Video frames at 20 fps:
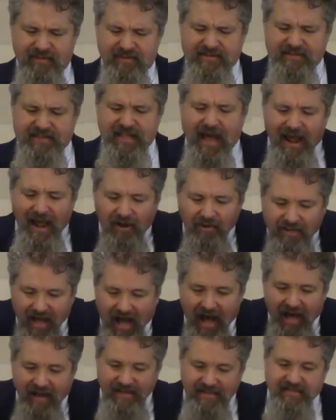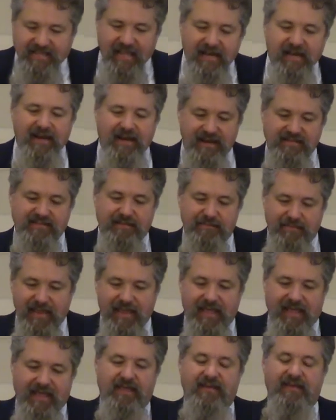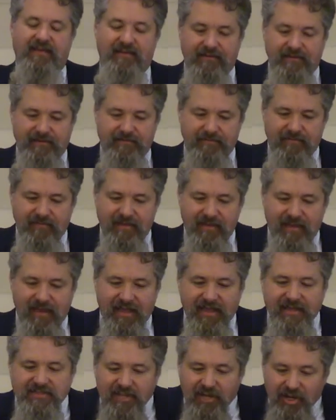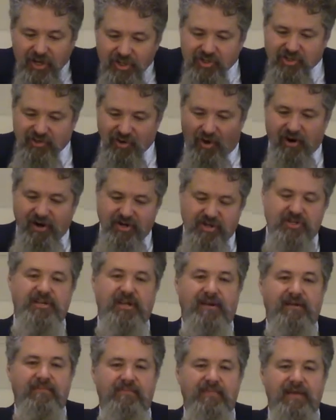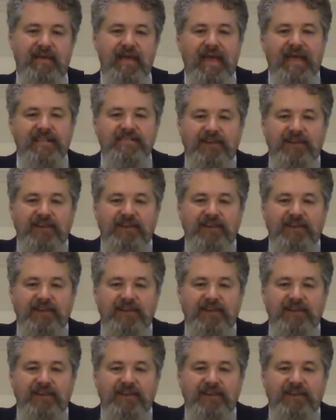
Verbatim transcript: It's not how God intended it to be. It is a distortion. It